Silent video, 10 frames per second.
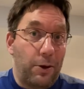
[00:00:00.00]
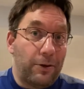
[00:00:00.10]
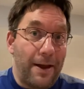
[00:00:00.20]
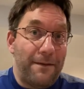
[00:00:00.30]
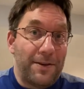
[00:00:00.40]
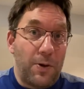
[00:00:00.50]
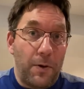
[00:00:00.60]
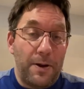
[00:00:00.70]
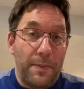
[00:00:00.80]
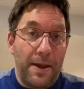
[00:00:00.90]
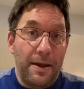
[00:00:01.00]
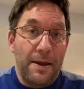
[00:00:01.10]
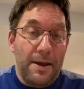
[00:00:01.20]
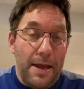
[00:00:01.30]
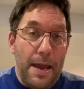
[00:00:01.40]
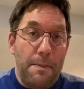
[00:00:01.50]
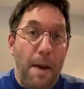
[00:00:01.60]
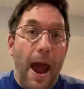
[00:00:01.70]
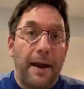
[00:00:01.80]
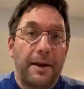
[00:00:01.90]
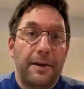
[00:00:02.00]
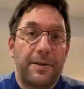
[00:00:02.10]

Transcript: your life is going to be impacted?